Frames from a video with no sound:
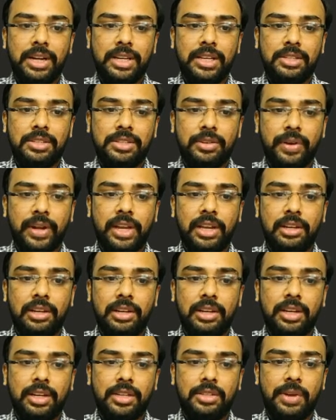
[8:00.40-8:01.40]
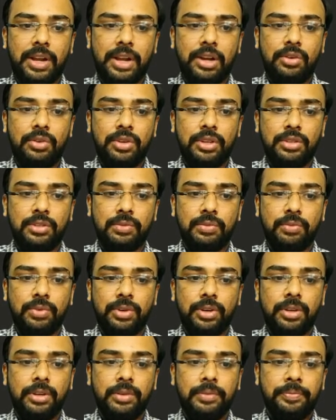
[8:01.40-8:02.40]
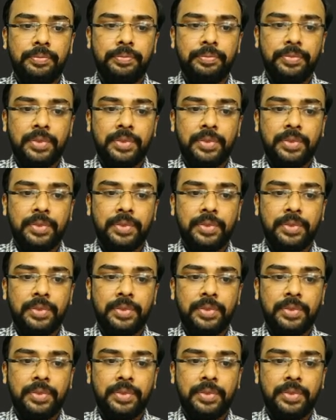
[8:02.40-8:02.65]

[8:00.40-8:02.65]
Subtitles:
is rank, its value is 1.